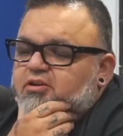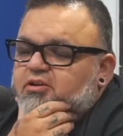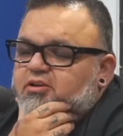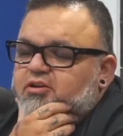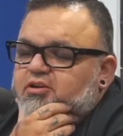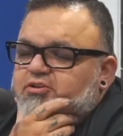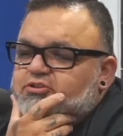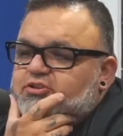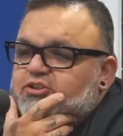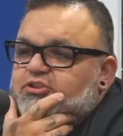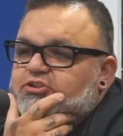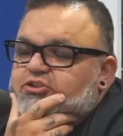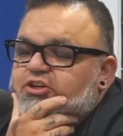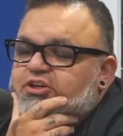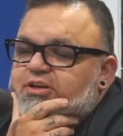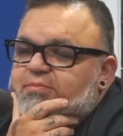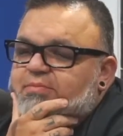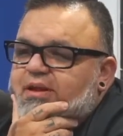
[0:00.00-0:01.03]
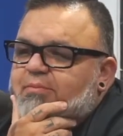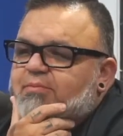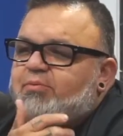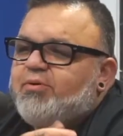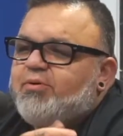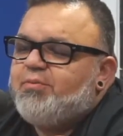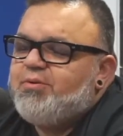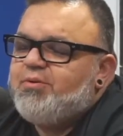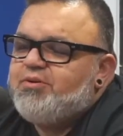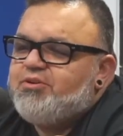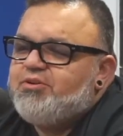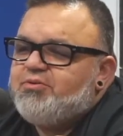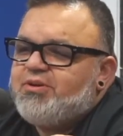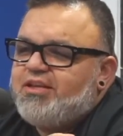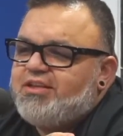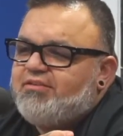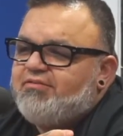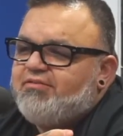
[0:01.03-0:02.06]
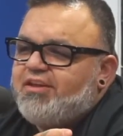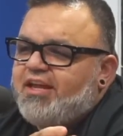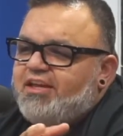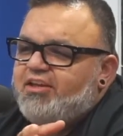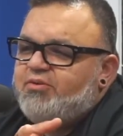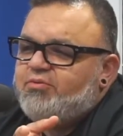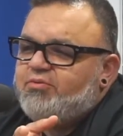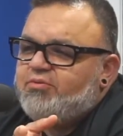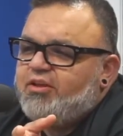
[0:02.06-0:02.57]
So you turned them down, but what were you doing at the VA?